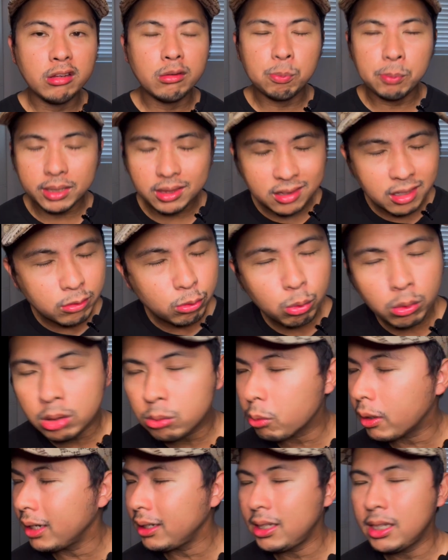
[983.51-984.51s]
But this one
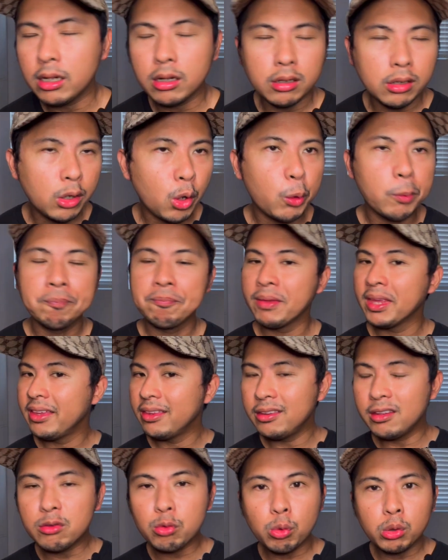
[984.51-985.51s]
right here, no,
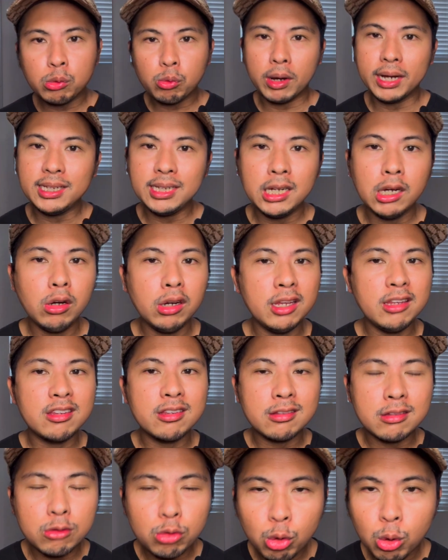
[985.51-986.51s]
this one right here is
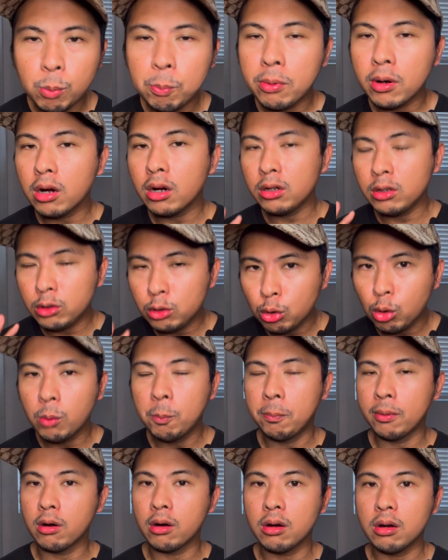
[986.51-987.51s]
super
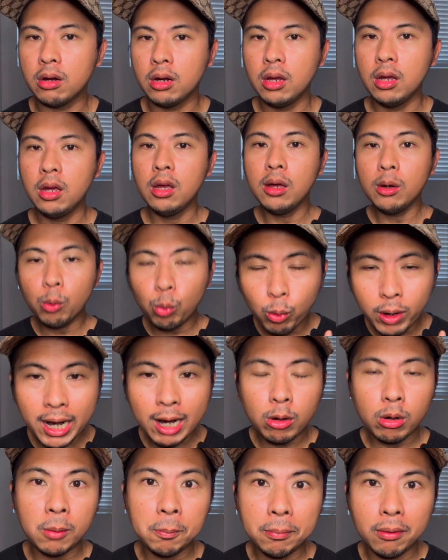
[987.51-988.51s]
duper
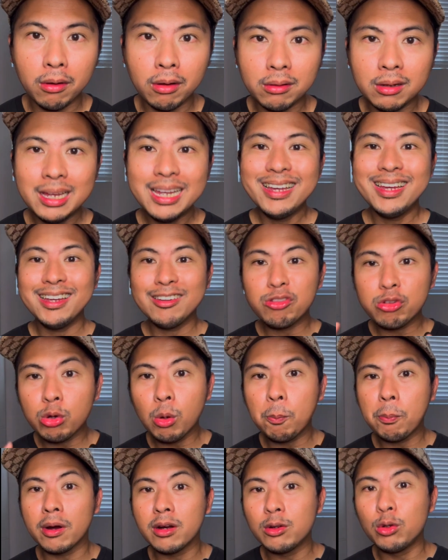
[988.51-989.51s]
wearable,
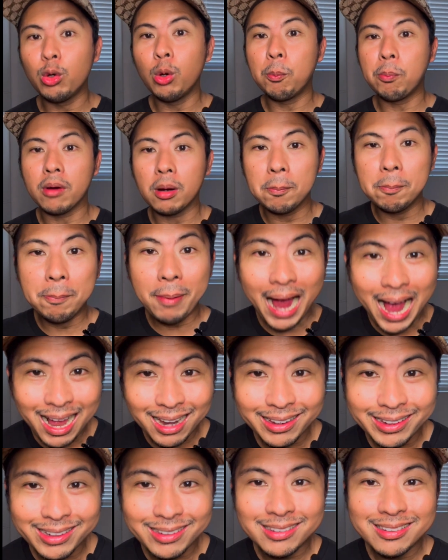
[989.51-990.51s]
super duper
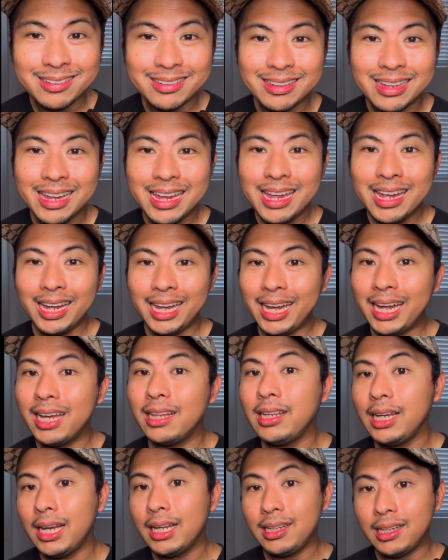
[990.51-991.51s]
balanced, and
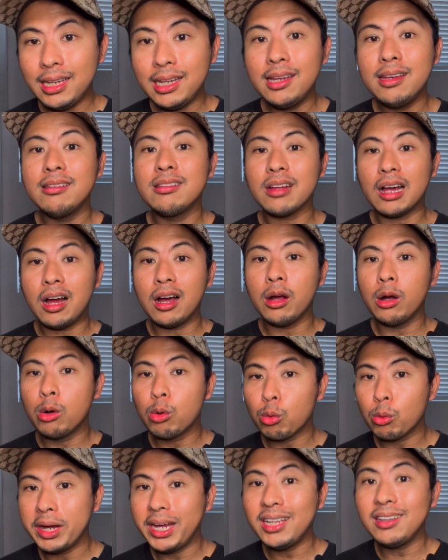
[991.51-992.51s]
it is a
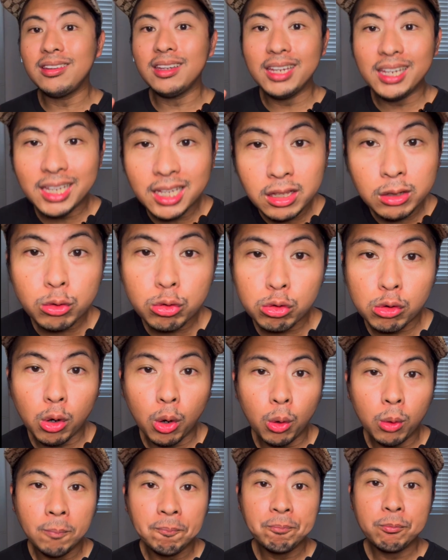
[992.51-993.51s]
great
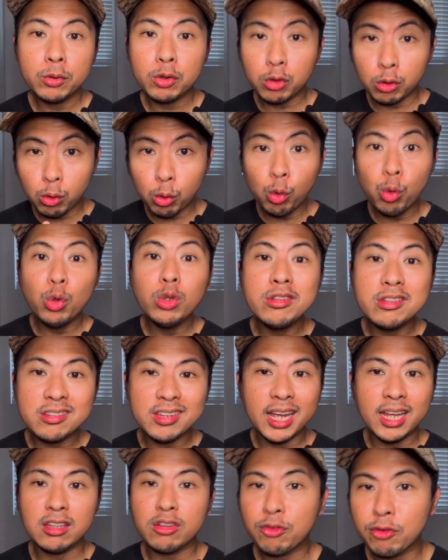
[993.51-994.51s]
intro to oud
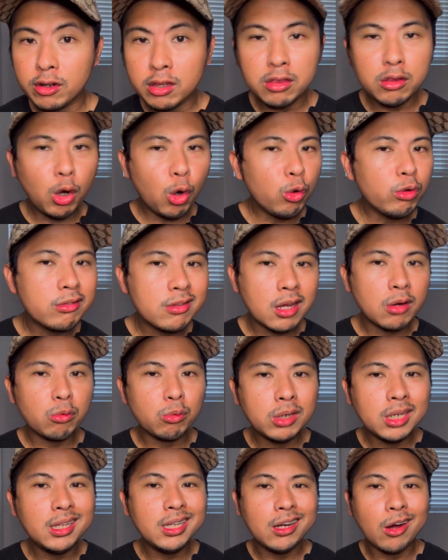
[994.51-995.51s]
scents for those that
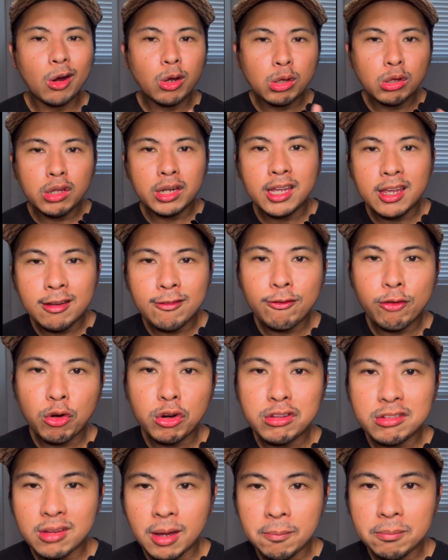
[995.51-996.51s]
really are looking for
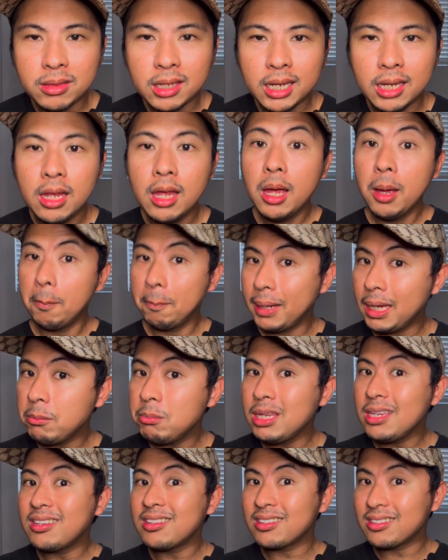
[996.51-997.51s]
something
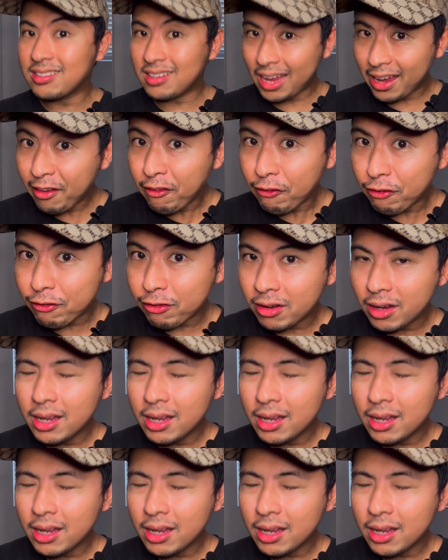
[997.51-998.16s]
maybe safe.